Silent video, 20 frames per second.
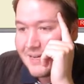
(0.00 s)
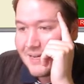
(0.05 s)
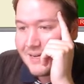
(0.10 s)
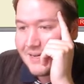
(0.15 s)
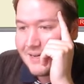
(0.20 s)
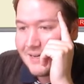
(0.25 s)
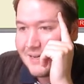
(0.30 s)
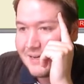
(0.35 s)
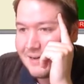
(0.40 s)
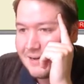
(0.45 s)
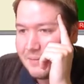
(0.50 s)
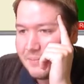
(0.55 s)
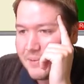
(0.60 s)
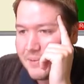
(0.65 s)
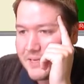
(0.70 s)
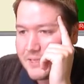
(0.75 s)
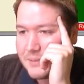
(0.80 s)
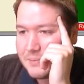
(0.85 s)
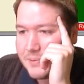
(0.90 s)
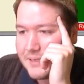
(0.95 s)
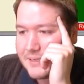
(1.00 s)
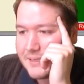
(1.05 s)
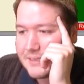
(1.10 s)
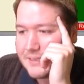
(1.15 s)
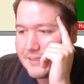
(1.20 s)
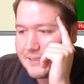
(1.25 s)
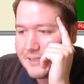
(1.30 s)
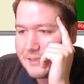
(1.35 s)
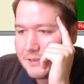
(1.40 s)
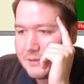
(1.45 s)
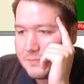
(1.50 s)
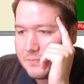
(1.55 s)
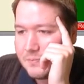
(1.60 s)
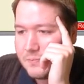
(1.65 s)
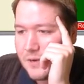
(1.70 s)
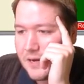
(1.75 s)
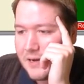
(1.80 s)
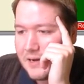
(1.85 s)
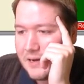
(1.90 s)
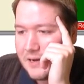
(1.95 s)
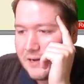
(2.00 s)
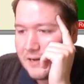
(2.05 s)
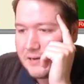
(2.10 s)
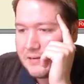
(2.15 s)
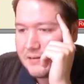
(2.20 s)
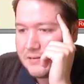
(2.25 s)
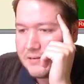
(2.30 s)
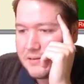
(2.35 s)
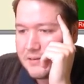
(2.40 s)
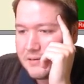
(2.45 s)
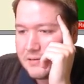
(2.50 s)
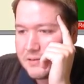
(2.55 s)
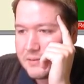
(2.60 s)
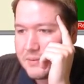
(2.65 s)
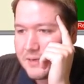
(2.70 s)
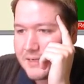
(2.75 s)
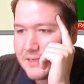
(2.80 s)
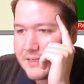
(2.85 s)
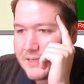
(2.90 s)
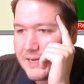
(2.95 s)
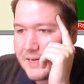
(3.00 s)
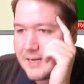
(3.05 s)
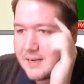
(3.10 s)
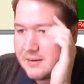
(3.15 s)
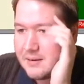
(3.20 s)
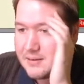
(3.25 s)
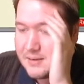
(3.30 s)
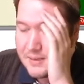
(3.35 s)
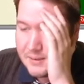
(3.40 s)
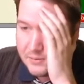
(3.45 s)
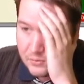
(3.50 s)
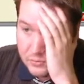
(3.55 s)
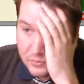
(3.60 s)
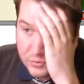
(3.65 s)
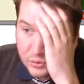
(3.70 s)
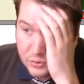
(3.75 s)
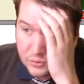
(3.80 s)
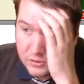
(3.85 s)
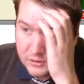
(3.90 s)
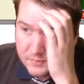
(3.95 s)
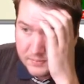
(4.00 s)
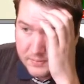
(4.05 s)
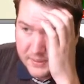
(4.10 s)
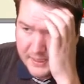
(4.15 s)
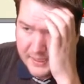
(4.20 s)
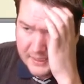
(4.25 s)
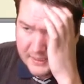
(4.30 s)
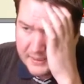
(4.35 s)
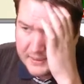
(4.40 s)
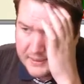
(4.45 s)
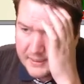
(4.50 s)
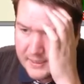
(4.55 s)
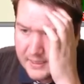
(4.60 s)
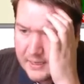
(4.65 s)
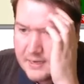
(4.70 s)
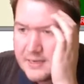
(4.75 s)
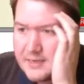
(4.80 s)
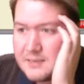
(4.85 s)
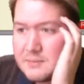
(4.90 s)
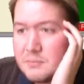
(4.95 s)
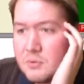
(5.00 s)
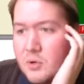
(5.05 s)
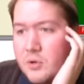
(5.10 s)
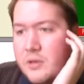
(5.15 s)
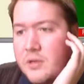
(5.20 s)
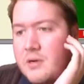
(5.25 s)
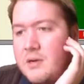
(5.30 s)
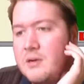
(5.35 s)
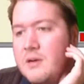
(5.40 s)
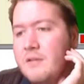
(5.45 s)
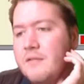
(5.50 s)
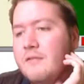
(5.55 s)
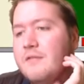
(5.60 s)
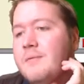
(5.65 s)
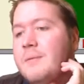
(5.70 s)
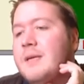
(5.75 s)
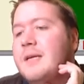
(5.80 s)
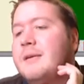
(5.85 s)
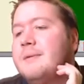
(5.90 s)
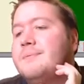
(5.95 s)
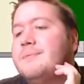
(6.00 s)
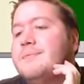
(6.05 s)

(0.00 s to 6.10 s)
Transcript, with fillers: Uh, pass passes heart I'll just make a take out double. Two spades. That is more than enough for me.